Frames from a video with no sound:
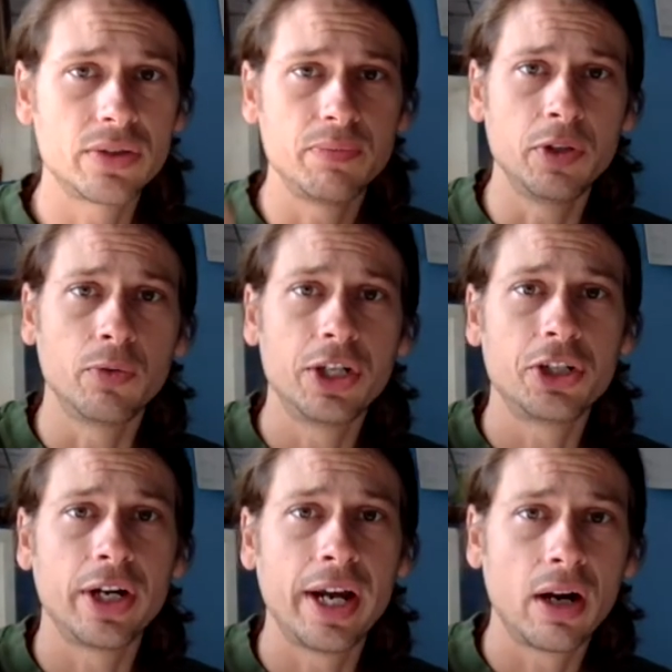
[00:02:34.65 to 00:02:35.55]
You reach
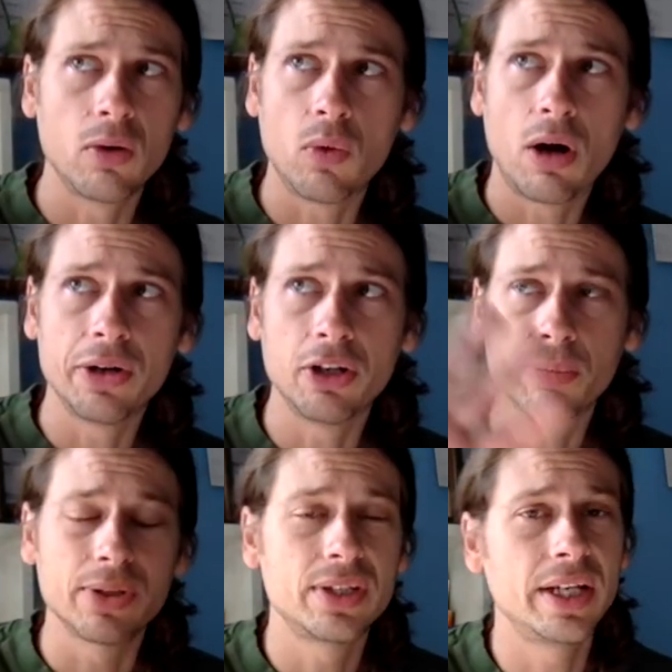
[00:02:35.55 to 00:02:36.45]
your hand on a wall, you
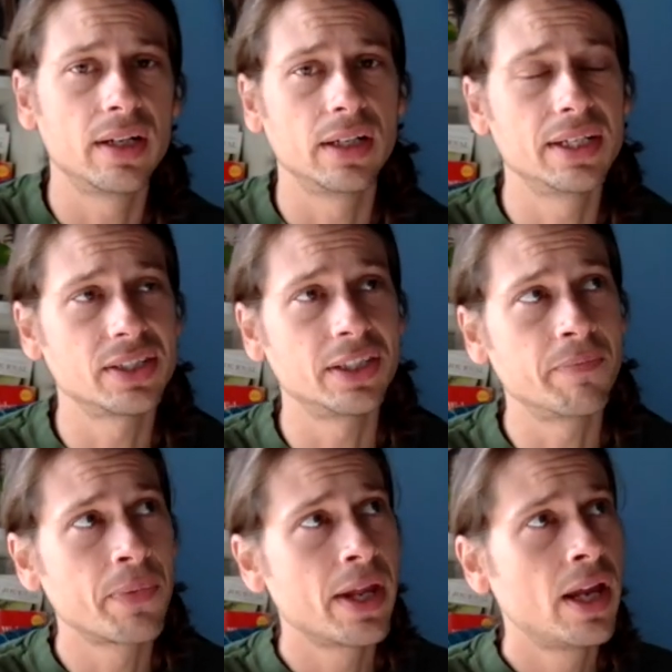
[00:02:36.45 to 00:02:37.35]
almost hit a lizard.
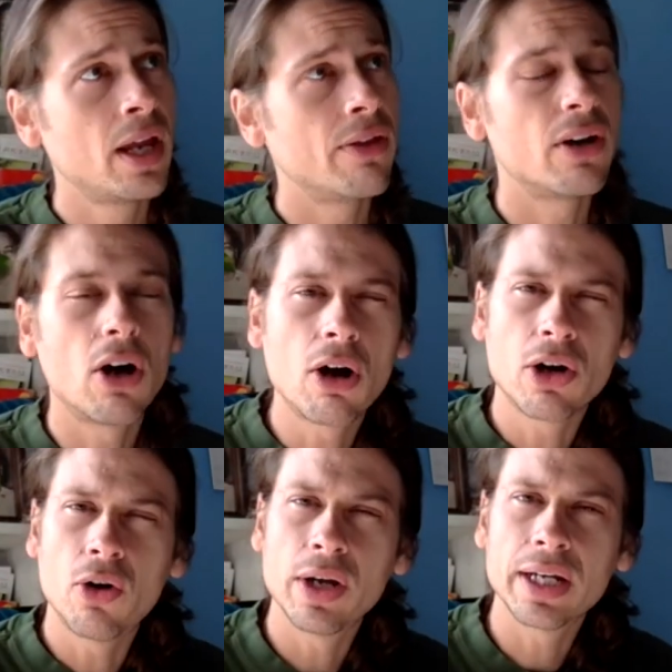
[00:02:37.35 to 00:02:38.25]
They're all
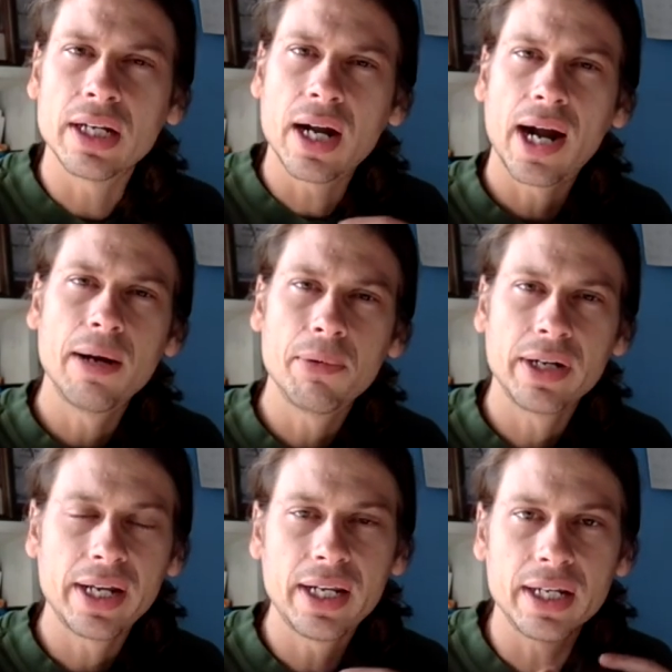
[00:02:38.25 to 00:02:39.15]
going and
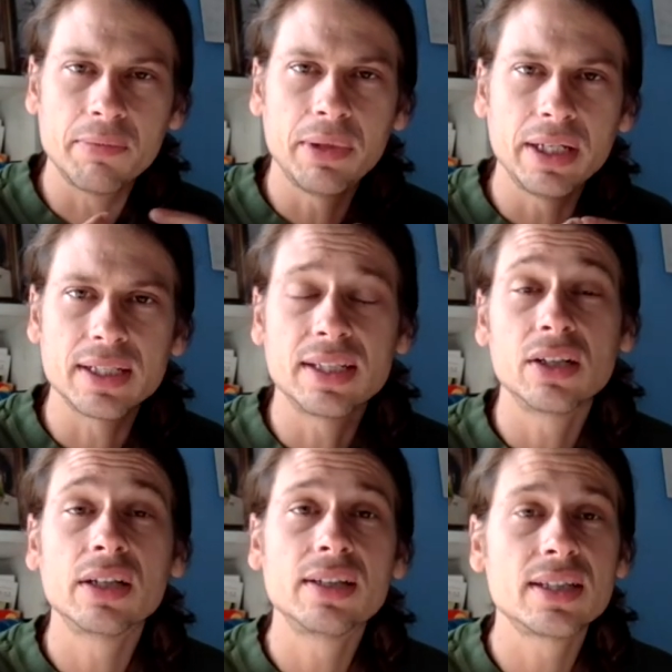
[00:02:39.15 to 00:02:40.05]
hibernating and being
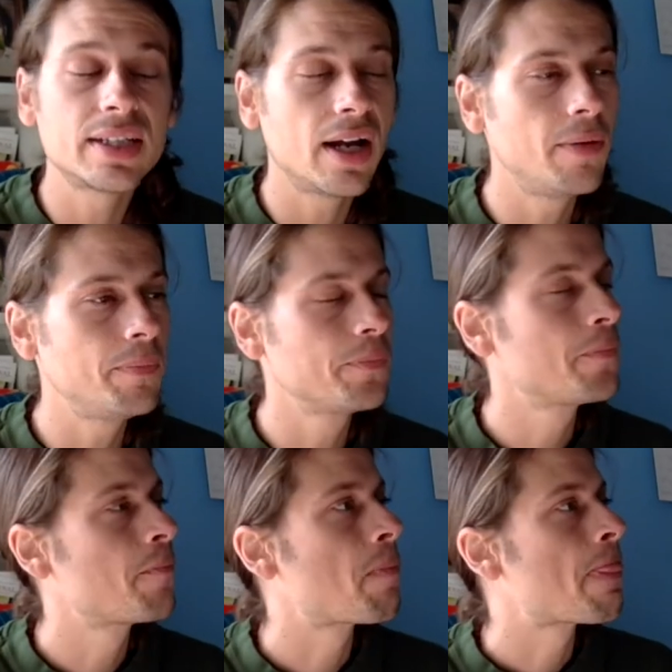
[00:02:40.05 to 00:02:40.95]
still at this time,
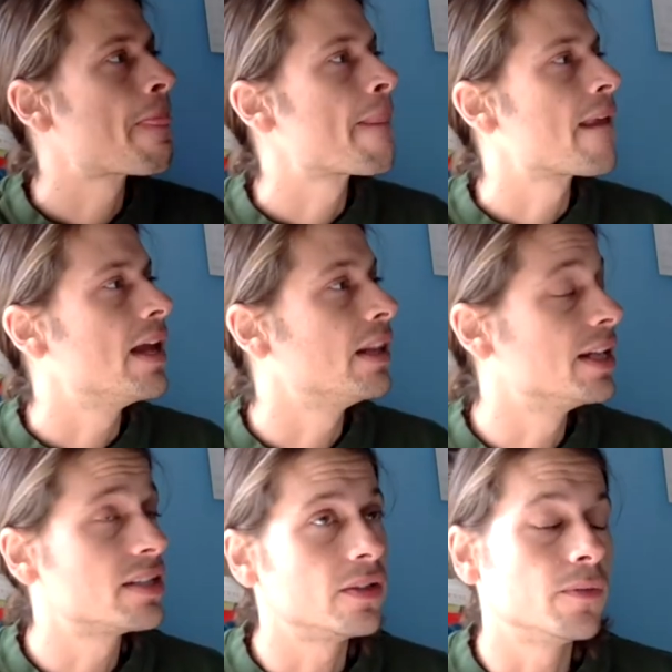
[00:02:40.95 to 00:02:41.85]

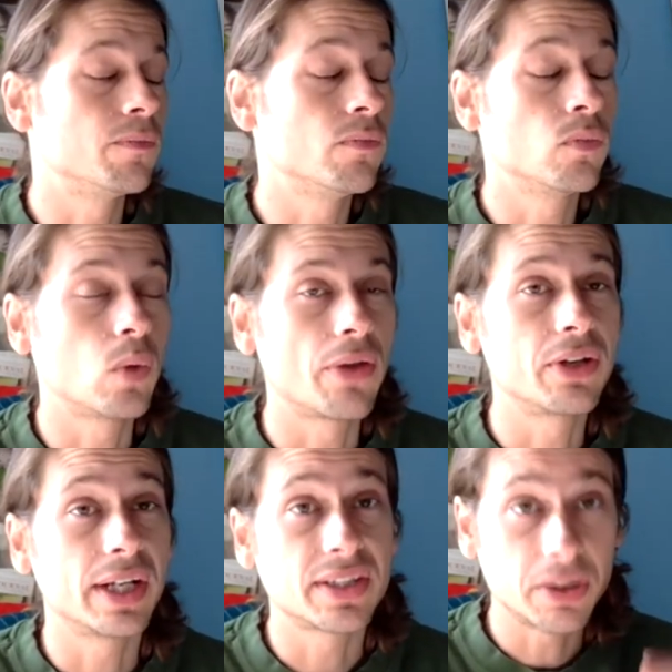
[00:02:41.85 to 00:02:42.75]
unless the weather
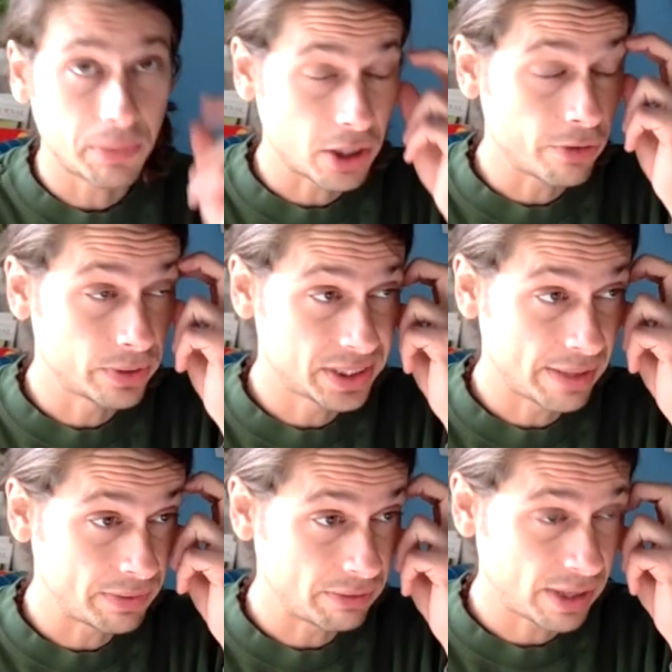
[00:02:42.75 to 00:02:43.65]
gets to be over
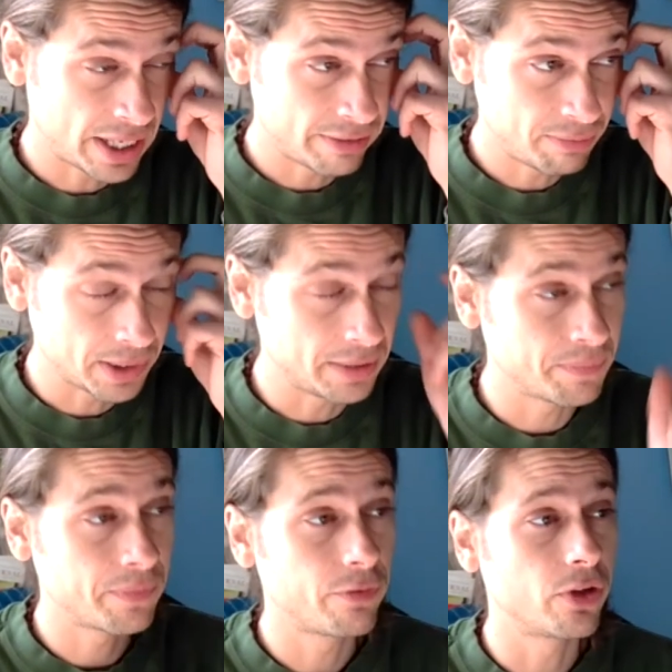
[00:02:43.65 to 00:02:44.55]
75. But
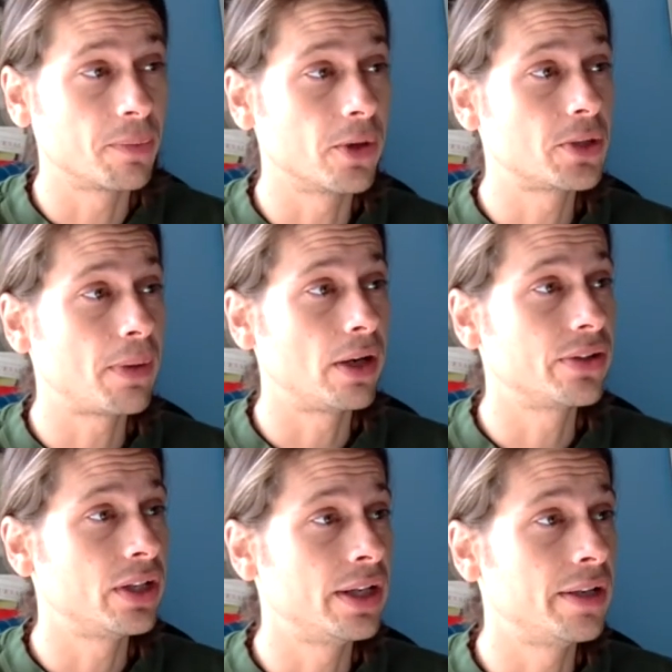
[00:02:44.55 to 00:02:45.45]
for the most part,
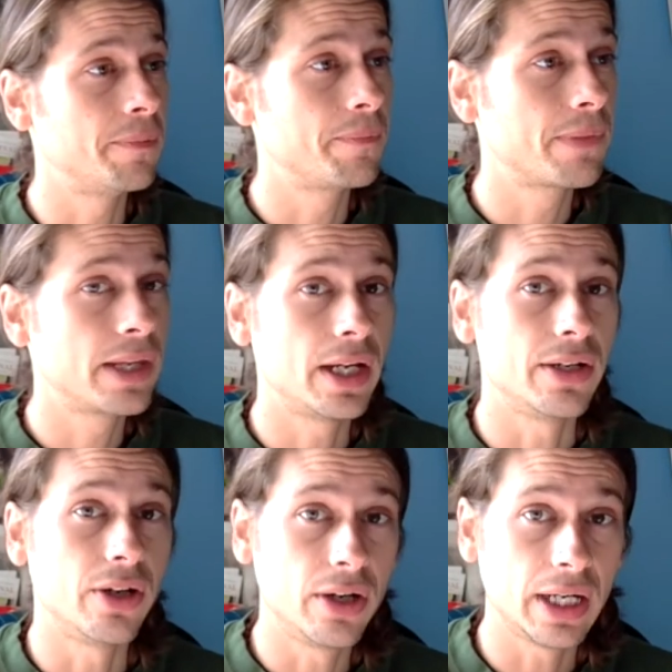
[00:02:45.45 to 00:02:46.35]
they're
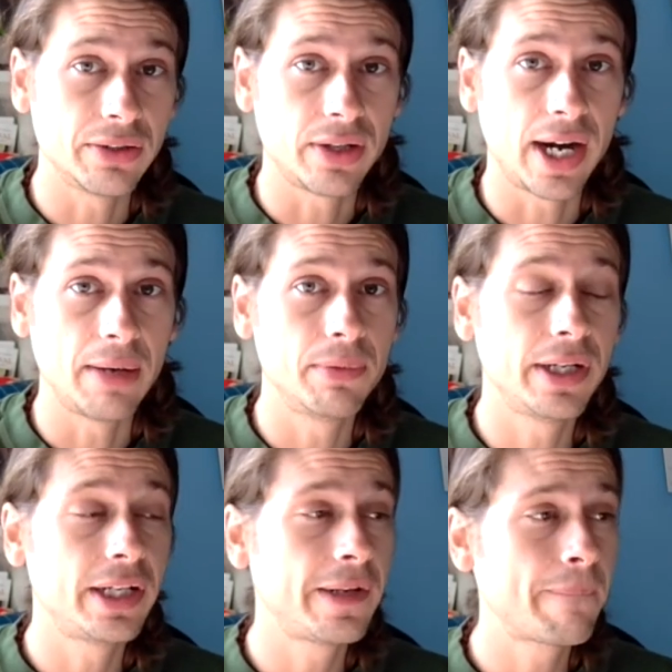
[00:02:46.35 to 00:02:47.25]
inert and they're
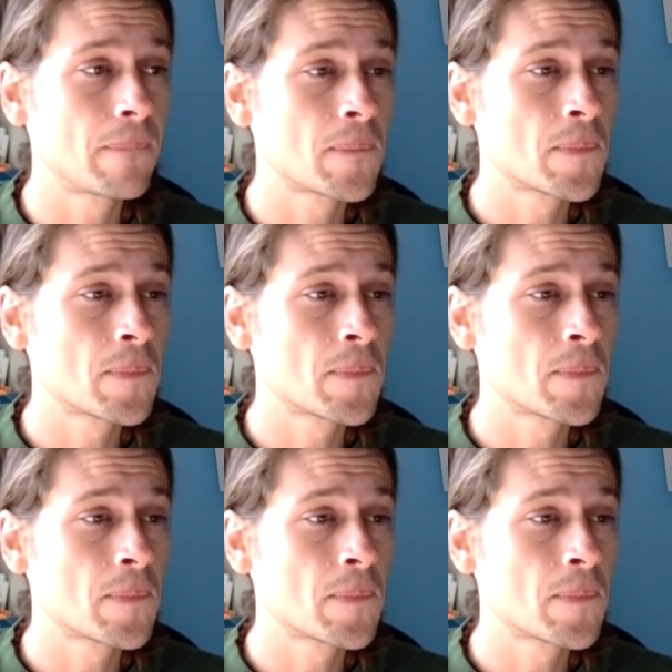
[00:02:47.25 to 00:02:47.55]
hibernating.